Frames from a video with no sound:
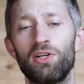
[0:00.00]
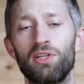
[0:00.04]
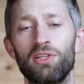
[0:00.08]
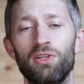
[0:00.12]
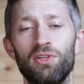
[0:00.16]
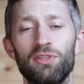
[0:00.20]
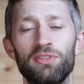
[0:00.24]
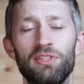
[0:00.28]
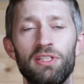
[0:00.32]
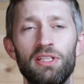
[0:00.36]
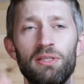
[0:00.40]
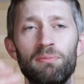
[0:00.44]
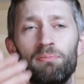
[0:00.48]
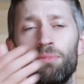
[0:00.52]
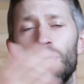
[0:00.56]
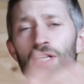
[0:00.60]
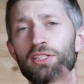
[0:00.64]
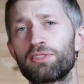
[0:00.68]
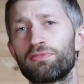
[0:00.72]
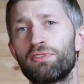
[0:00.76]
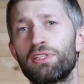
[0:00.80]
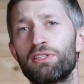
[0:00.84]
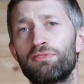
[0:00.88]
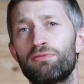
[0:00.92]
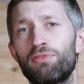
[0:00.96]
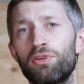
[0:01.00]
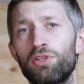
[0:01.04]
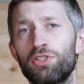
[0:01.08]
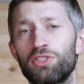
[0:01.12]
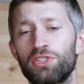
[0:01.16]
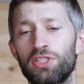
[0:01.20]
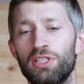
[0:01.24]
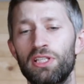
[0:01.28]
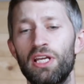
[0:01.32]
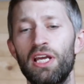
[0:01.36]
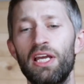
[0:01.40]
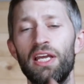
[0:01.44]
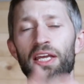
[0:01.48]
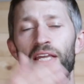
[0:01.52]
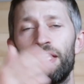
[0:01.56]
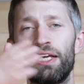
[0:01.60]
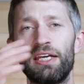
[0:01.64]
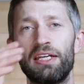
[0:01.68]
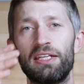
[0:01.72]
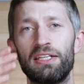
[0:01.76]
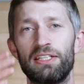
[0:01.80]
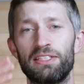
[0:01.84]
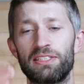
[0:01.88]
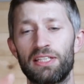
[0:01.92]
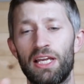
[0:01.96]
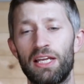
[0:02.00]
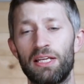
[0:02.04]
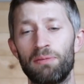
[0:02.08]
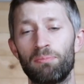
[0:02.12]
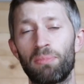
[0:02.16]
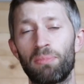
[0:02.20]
and on the MOSFET version, it is a